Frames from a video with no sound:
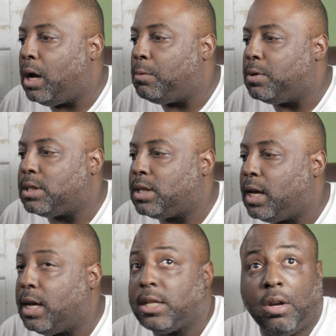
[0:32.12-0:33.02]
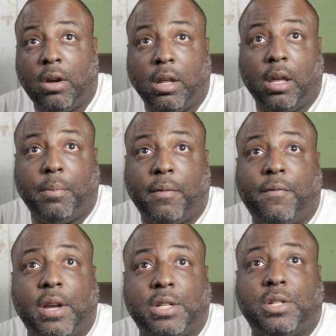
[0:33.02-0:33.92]
I would say it's on a
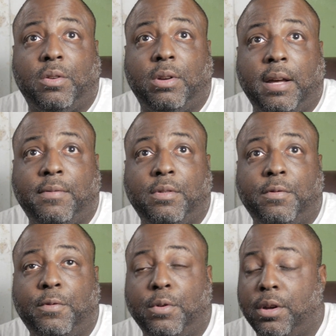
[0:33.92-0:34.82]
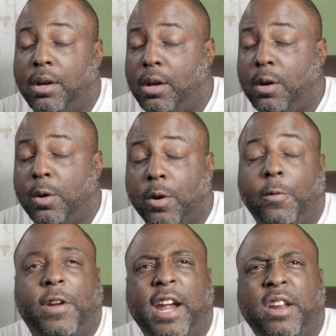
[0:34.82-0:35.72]
professional level for the um,
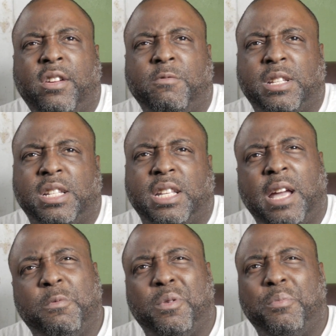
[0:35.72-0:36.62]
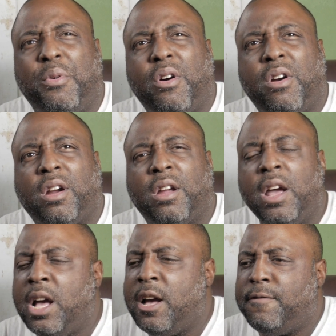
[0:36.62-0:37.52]
creator, which is Edward Park
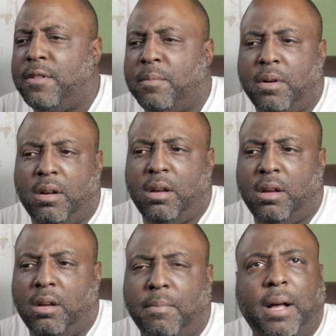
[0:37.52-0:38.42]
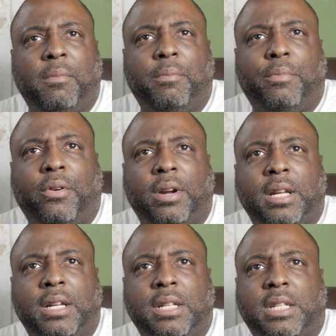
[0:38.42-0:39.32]
from uh, Mountain
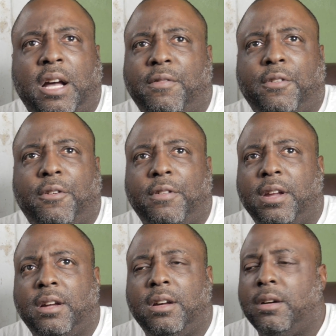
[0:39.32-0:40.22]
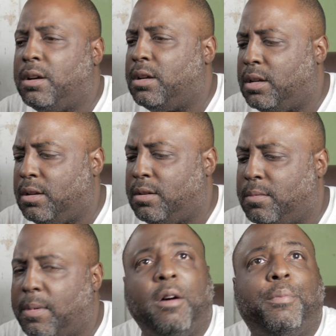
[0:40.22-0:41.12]
Breeze, South Korea.
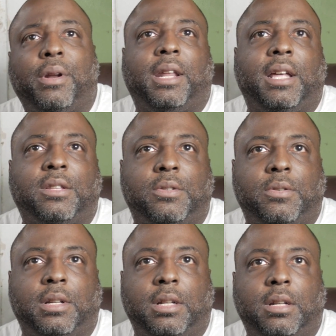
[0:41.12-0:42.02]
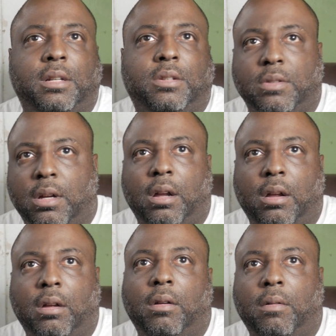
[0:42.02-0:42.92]
Um, I'll put a link to it to the
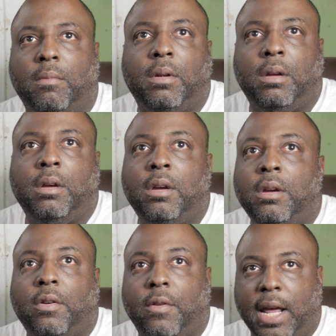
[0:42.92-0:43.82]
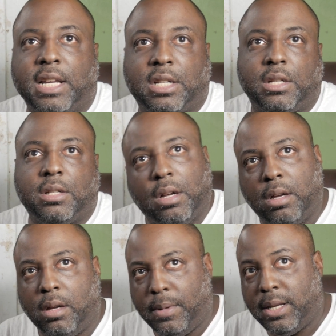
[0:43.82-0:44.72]
um, creations
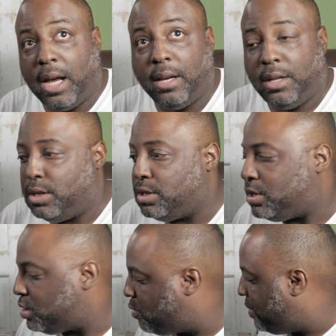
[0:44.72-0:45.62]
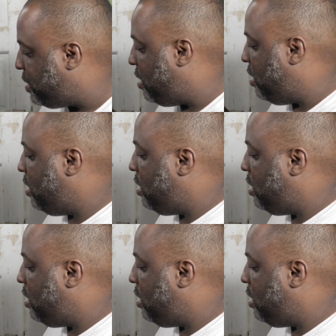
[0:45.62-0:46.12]
um, down in the description.